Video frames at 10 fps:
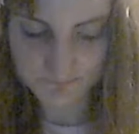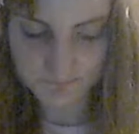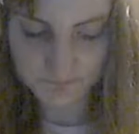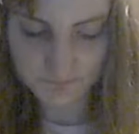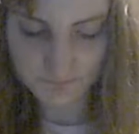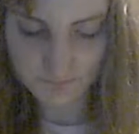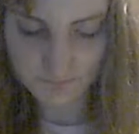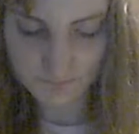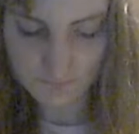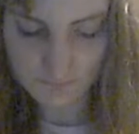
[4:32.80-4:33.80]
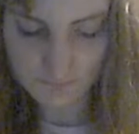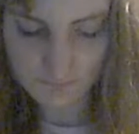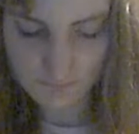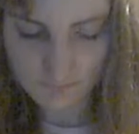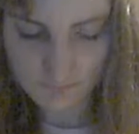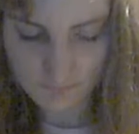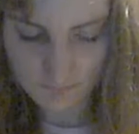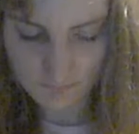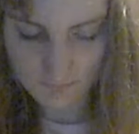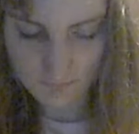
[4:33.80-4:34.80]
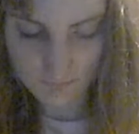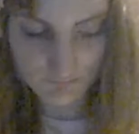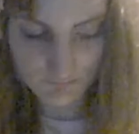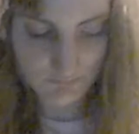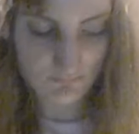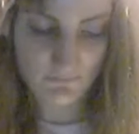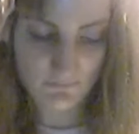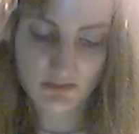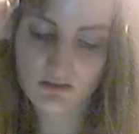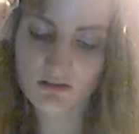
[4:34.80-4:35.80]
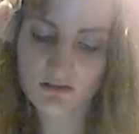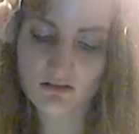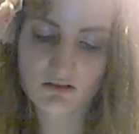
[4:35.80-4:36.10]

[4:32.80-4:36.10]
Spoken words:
Nobody speaks.